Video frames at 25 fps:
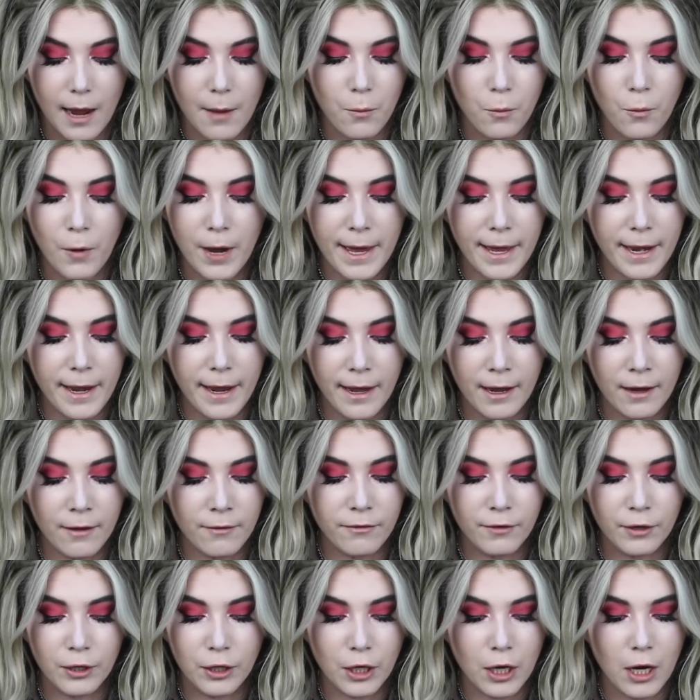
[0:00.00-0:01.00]
I'm waiting
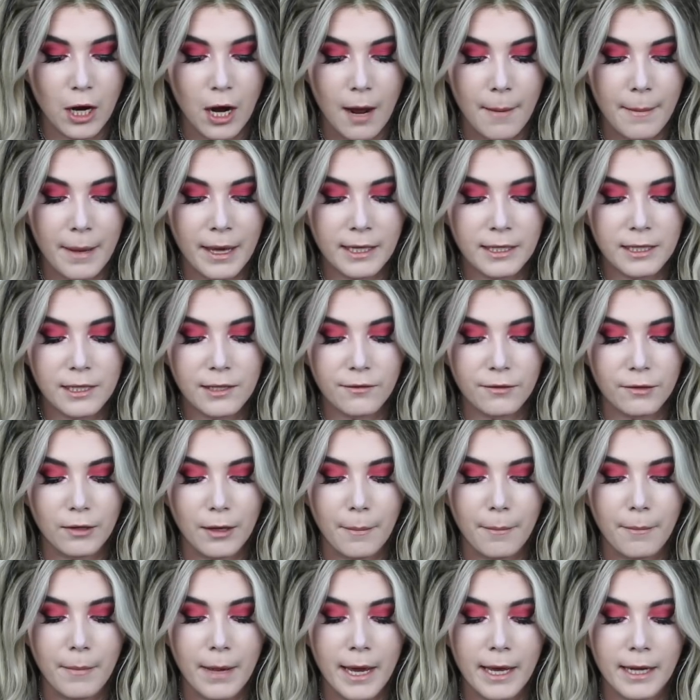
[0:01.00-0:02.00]
for the comments
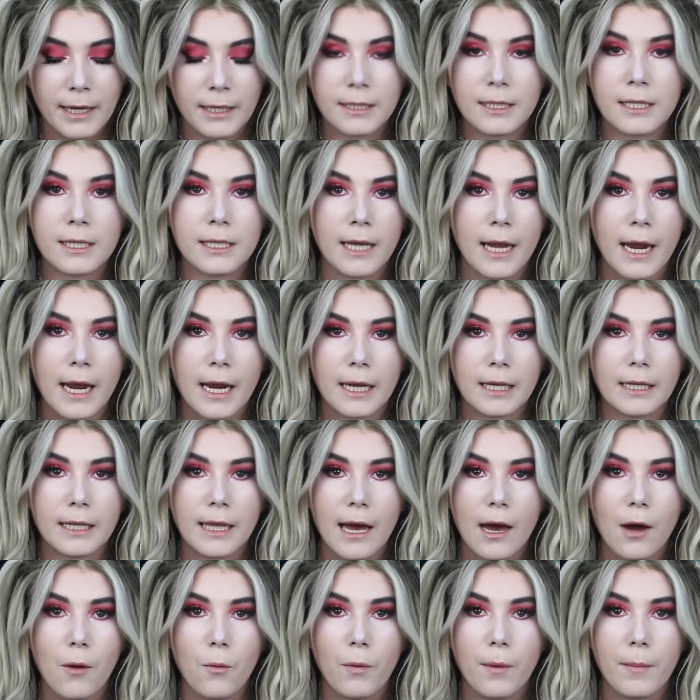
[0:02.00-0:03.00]
from men saying
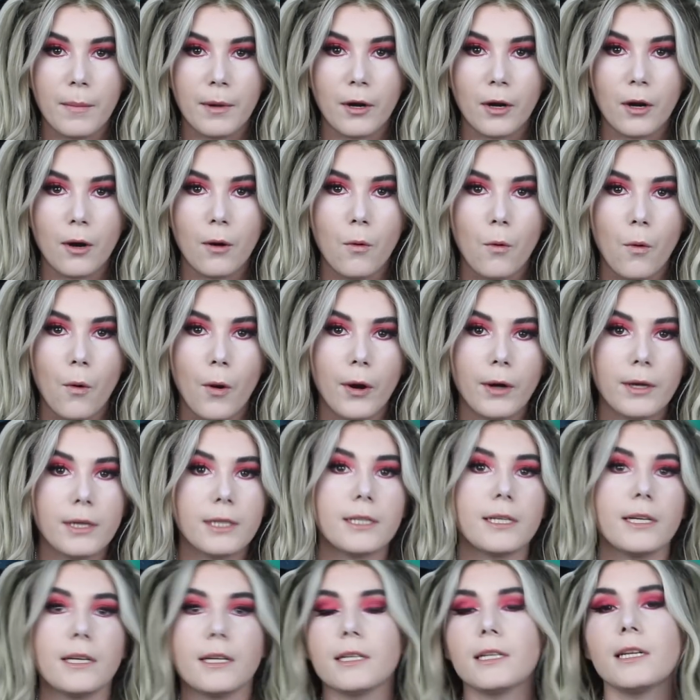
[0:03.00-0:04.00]
that women are
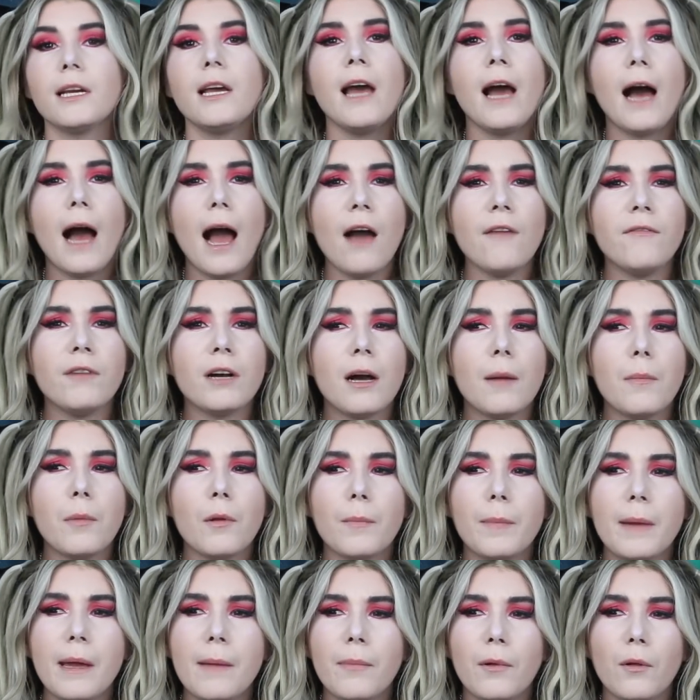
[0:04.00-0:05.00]
whores. And I have a
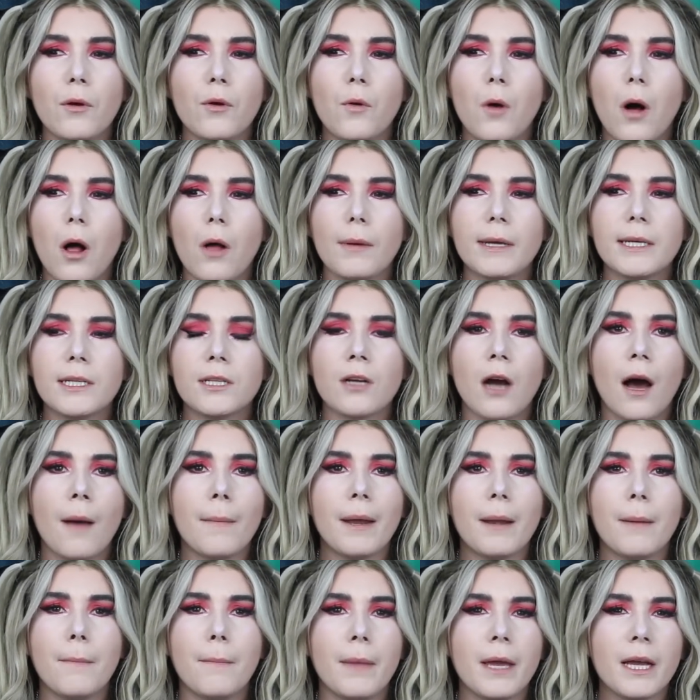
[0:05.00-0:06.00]
couple people who always
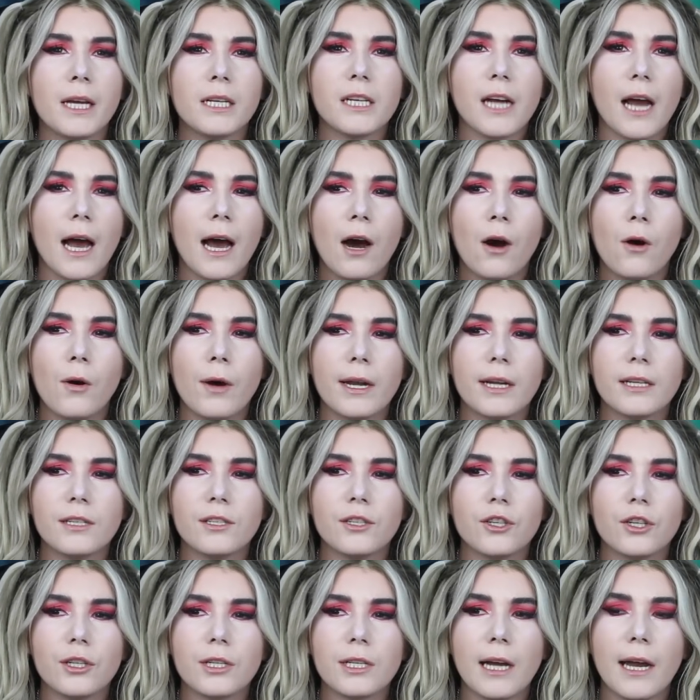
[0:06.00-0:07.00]
comment MGTOW, and
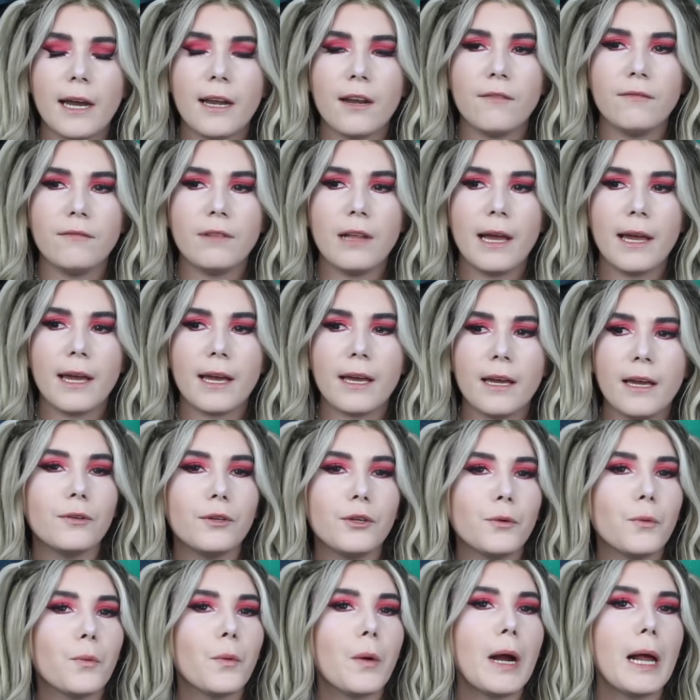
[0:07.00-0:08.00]
it's just kind of like
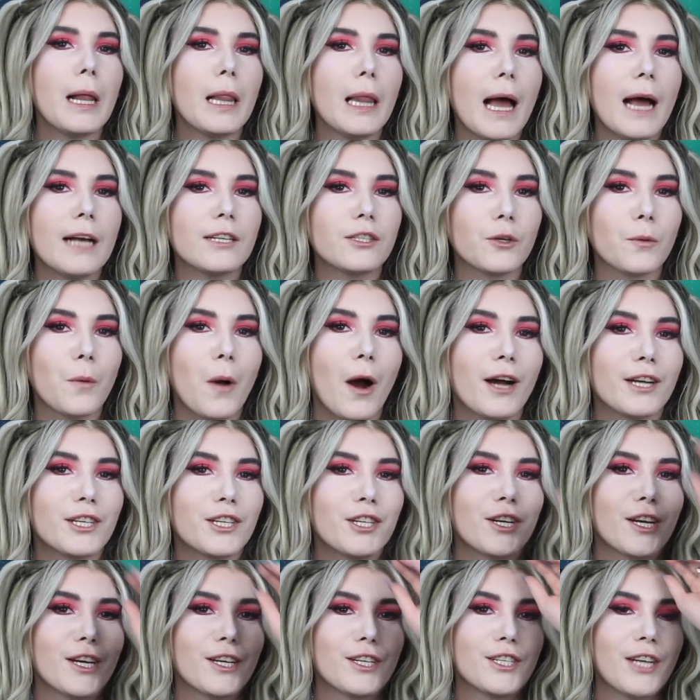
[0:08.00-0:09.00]
you realize you're
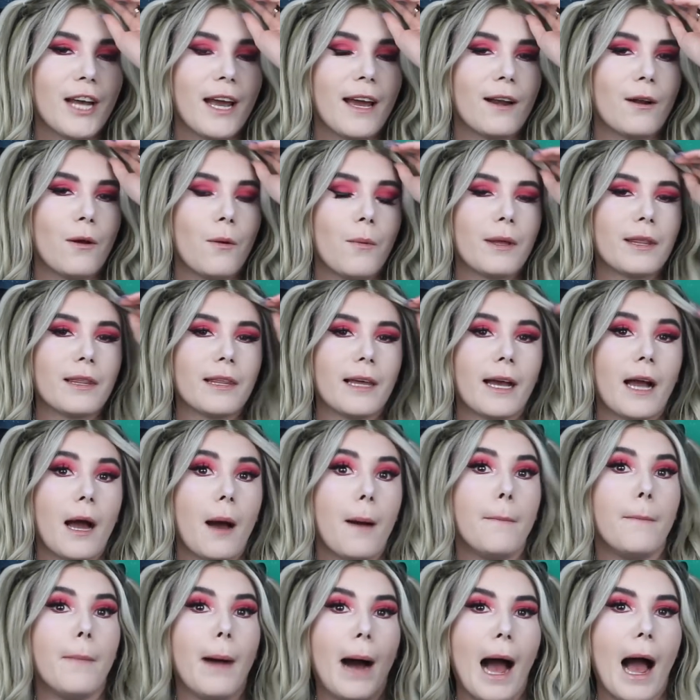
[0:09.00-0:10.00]
watching a channel with like
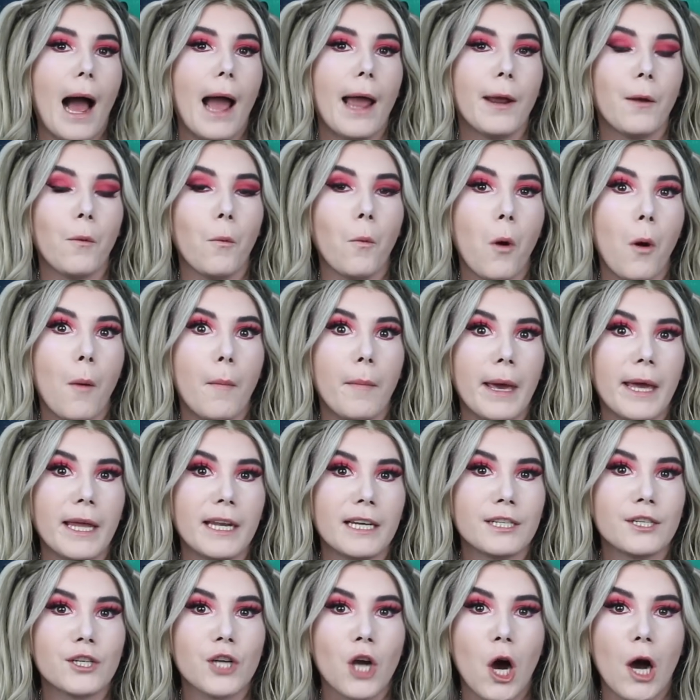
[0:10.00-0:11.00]
a bi
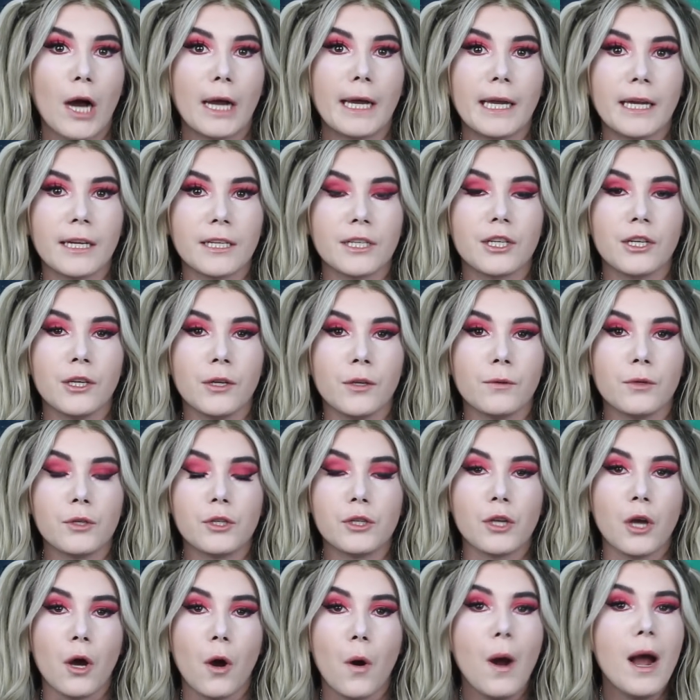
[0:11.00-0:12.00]
woman talking to you.
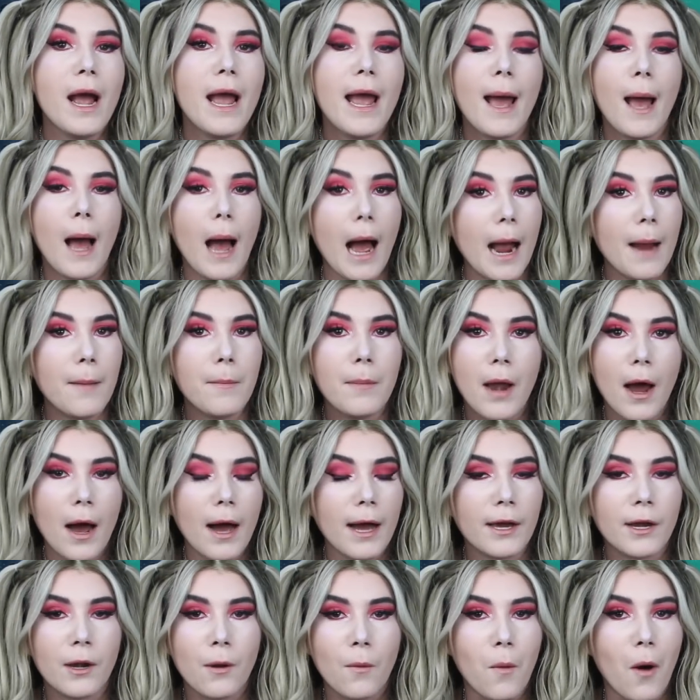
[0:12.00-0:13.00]
So I'm
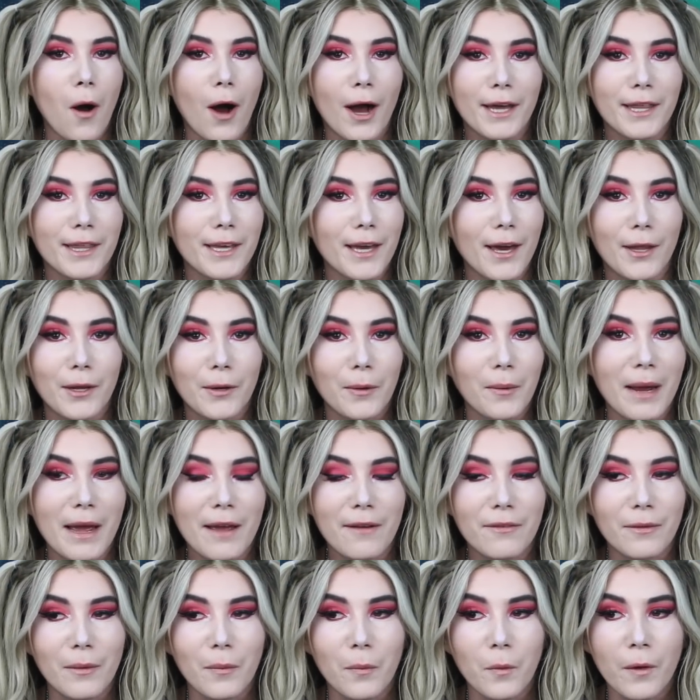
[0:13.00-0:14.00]
not gonna walk the other
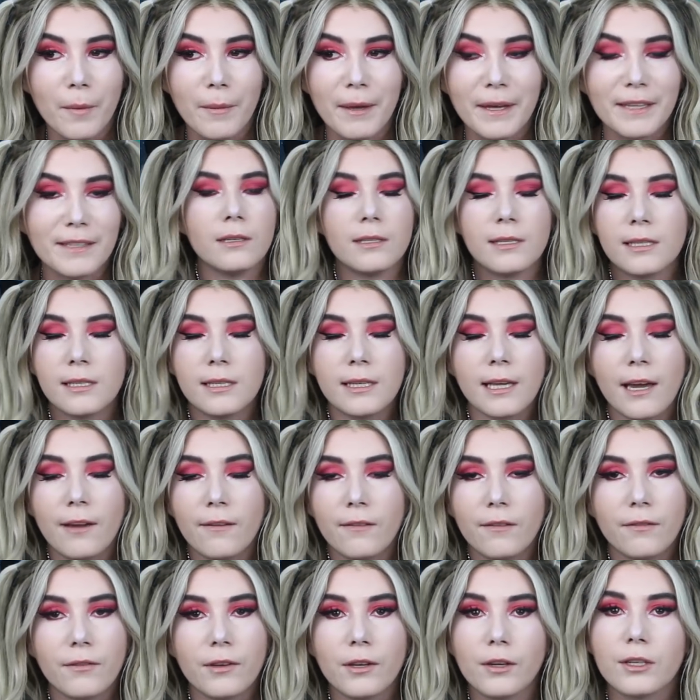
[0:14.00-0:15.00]
way from women.
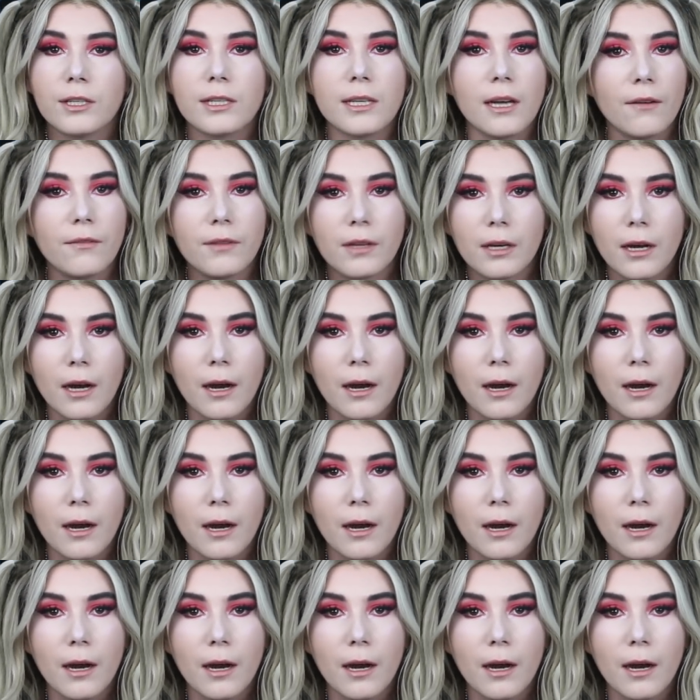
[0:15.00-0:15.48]
Save yourself the